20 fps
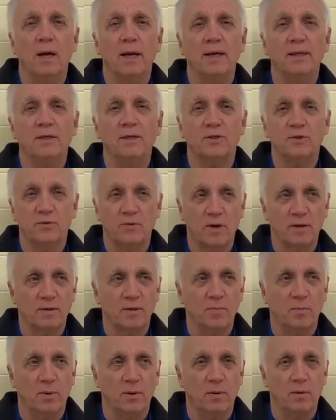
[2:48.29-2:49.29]

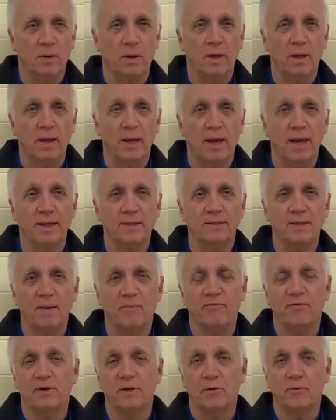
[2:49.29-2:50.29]
indestructible
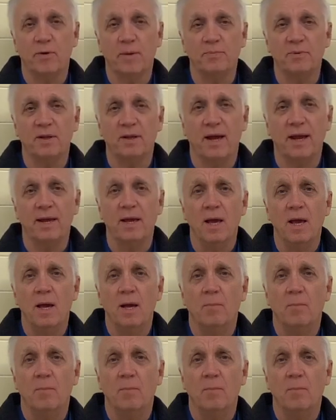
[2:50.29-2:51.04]
except for the kryptonite,